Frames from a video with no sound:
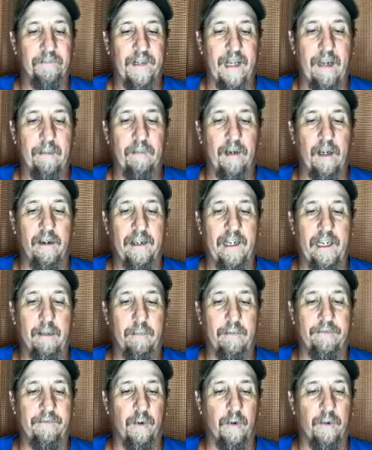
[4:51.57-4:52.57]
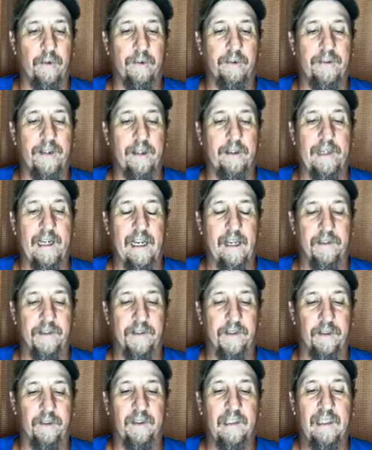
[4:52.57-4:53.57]
I brought him before their
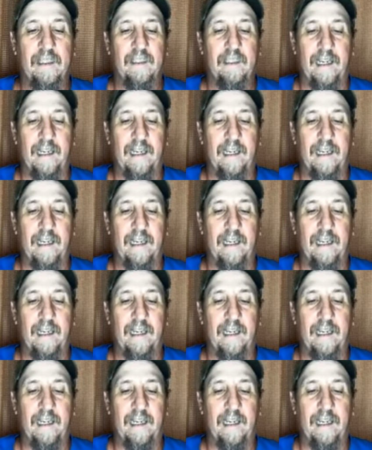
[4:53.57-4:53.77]
council.